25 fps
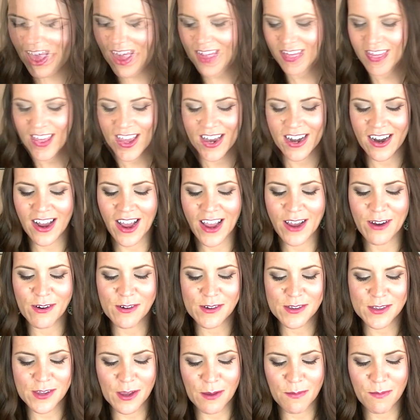And then I
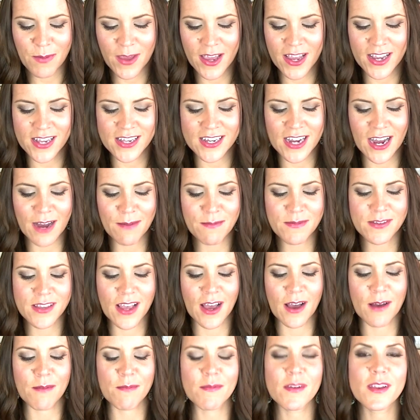also picked up
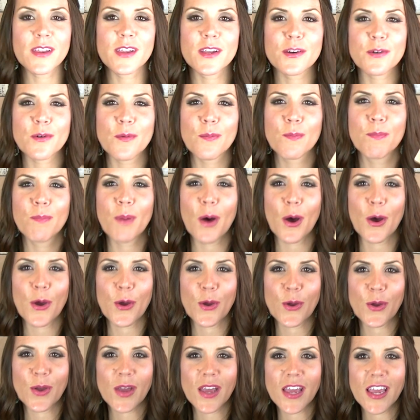some little
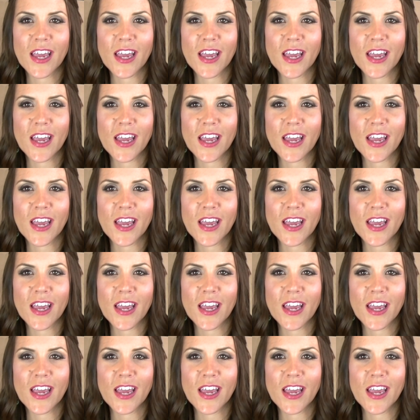bow